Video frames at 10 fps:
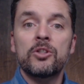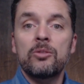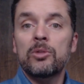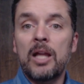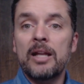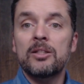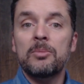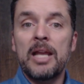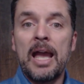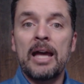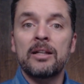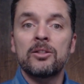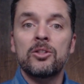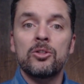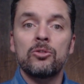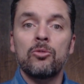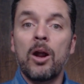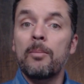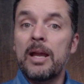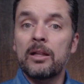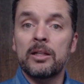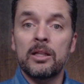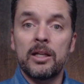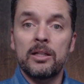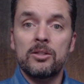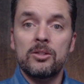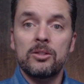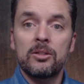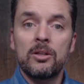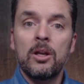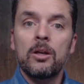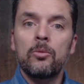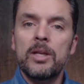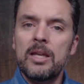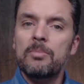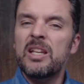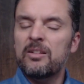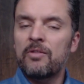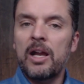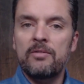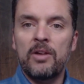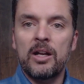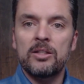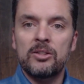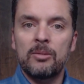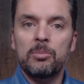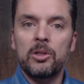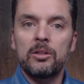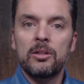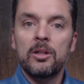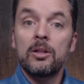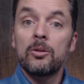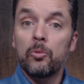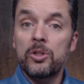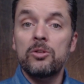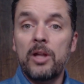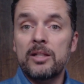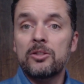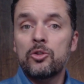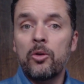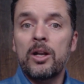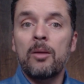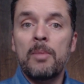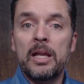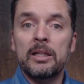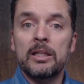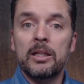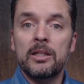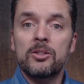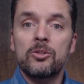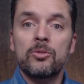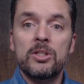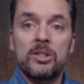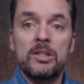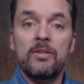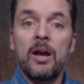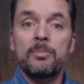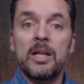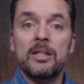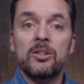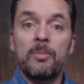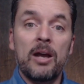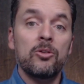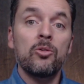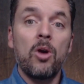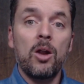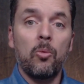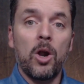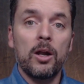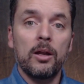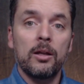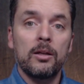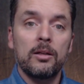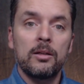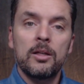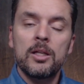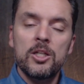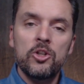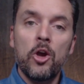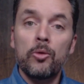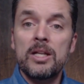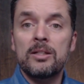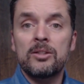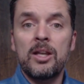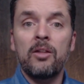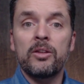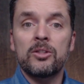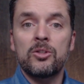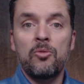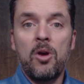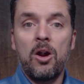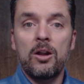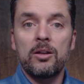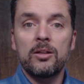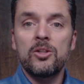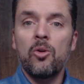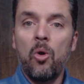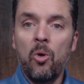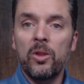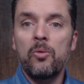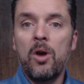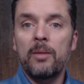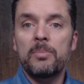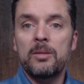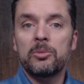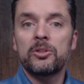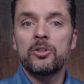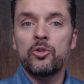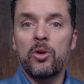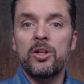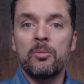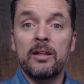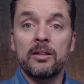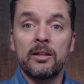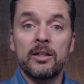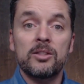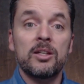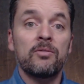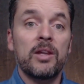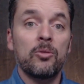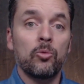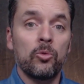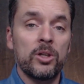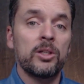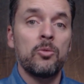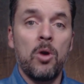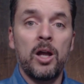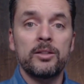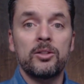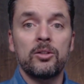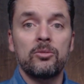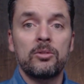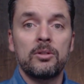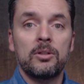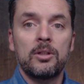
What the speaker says: if she would like to be added to our mailing list. We keep the invite very simple. Would you like to join our mailing list to receive updates about new artwork? You don't need to sell this too hard. You'll only want people to join your mailing list if they really want to.